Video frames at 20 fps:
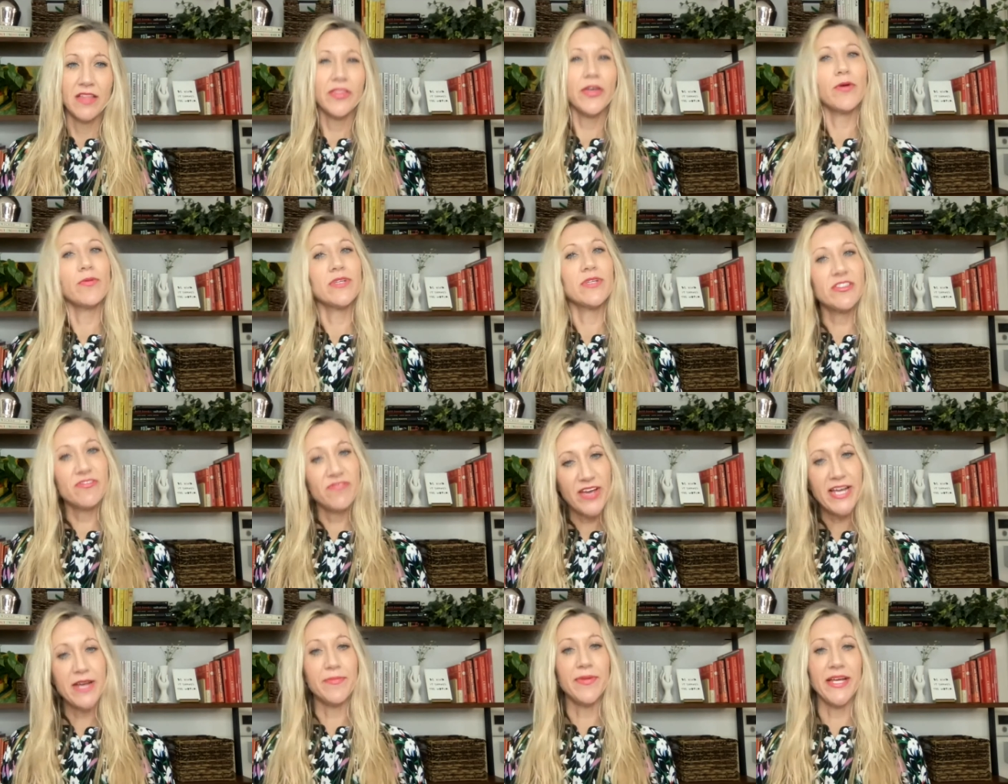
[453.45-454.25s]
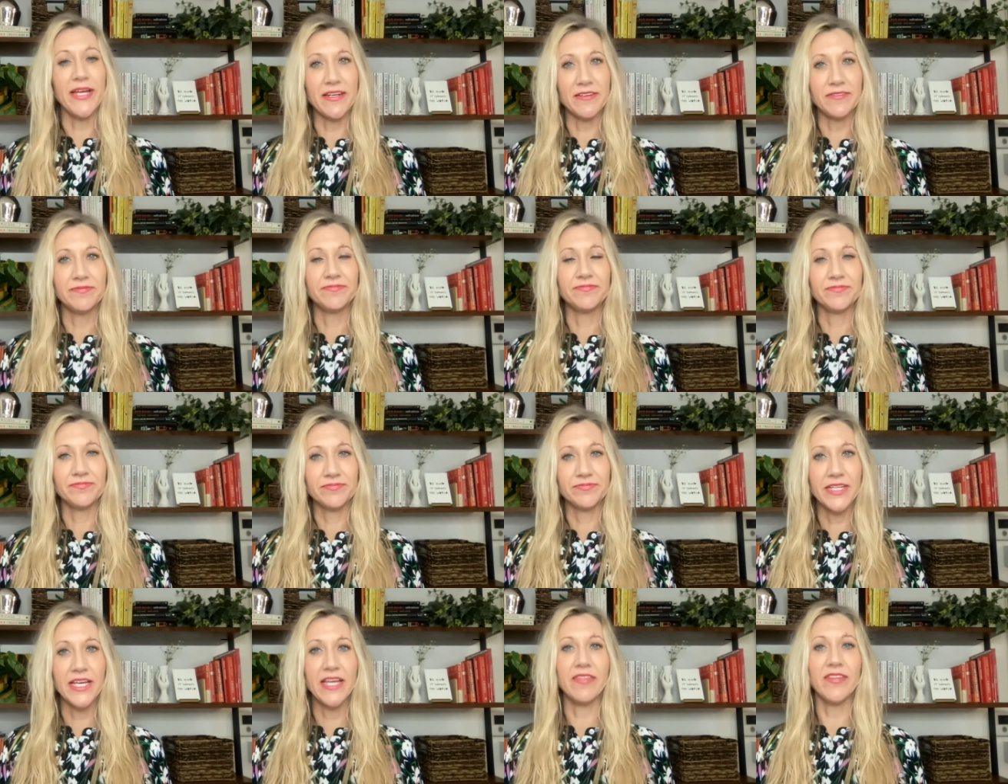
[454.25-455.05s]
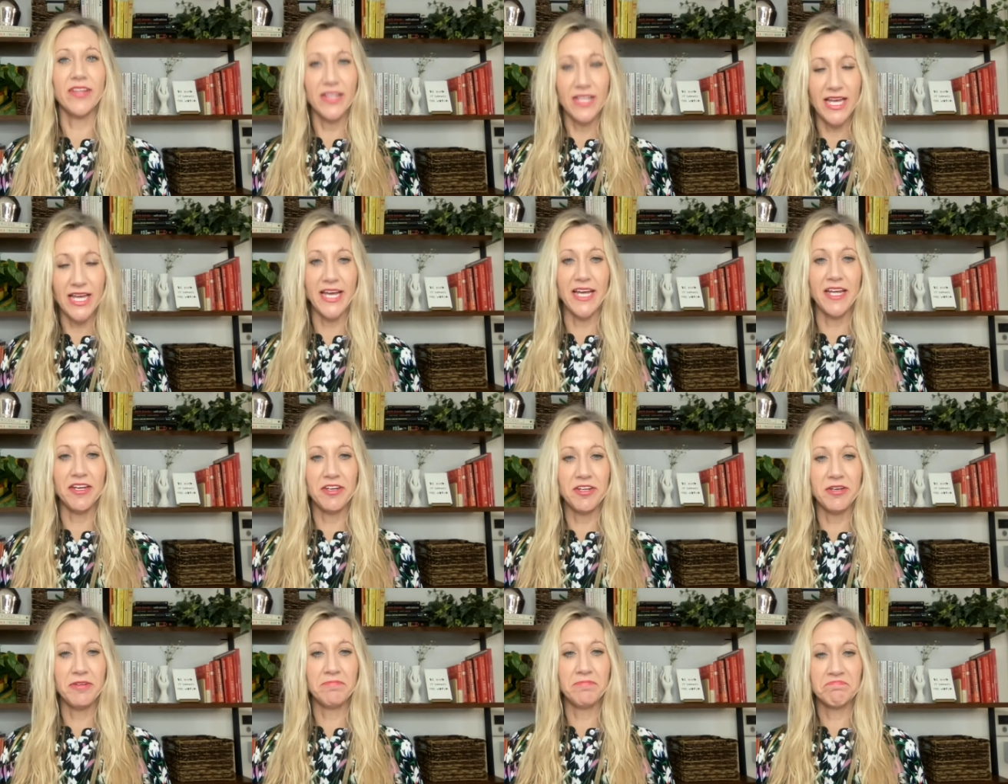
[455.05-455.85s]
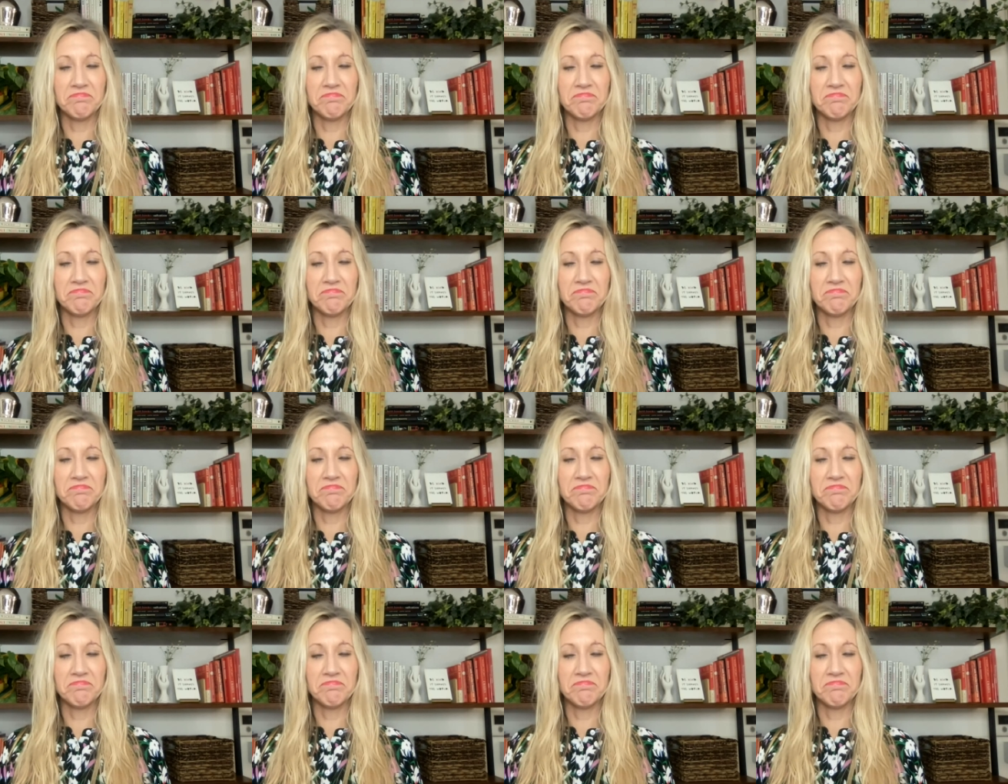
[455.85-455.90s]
There was famine in the land.